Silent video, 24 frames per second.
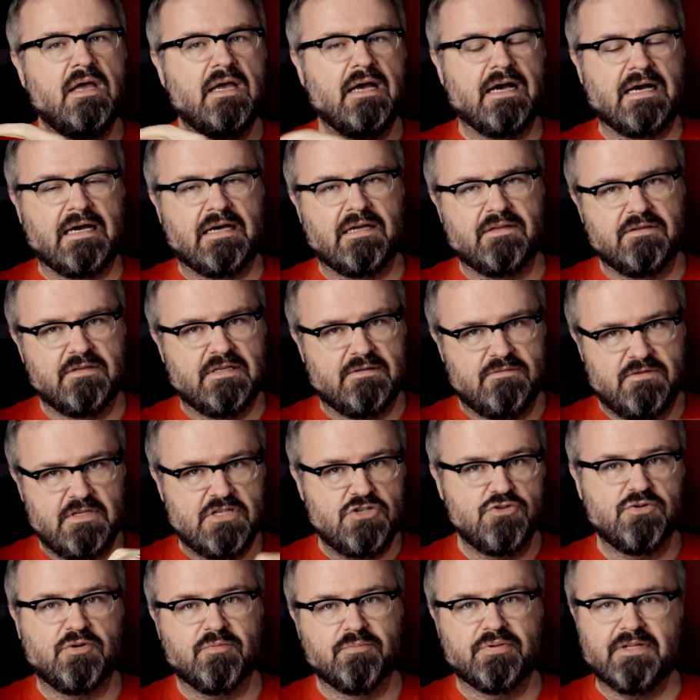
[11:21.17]
Uh, that, that
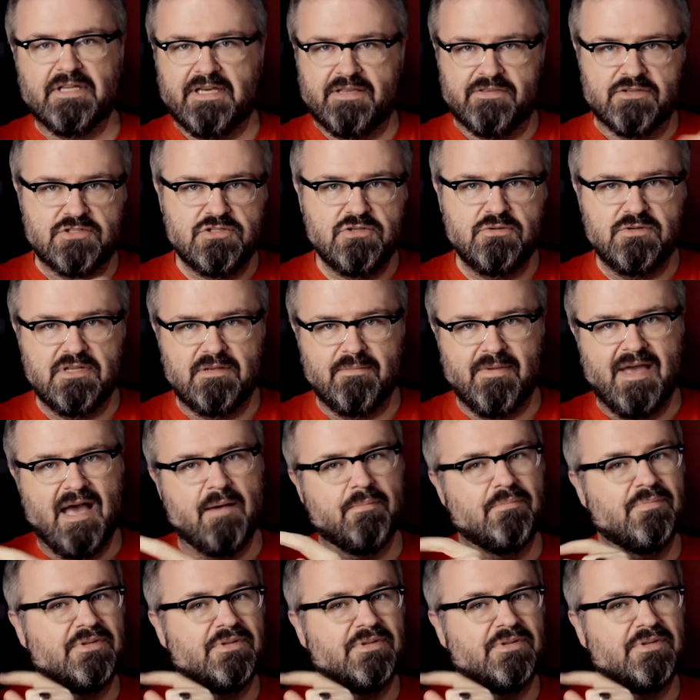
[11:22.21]
you can play on the 2D map.